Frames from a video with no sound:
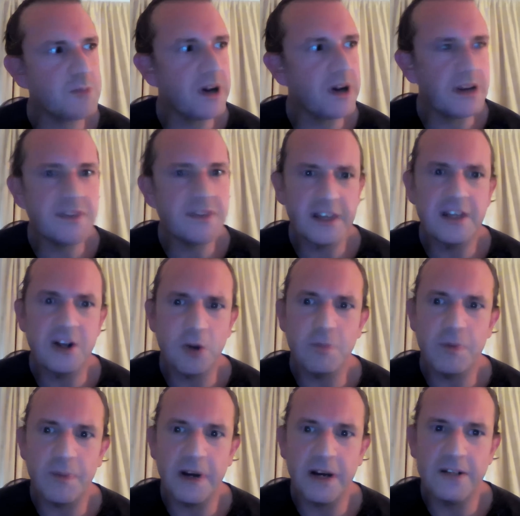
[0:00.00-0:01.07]
but I think it
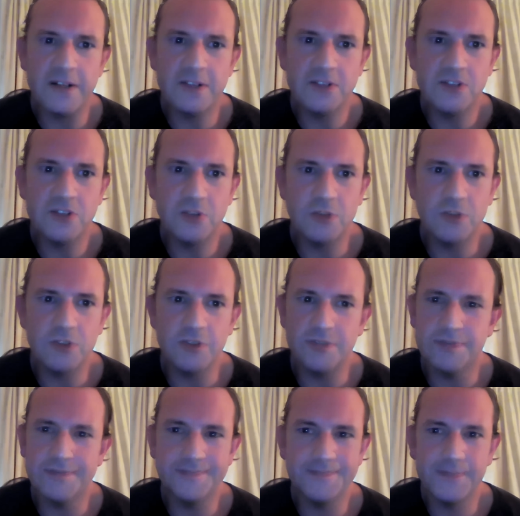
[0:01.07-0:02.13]
opened my eyes in terms of,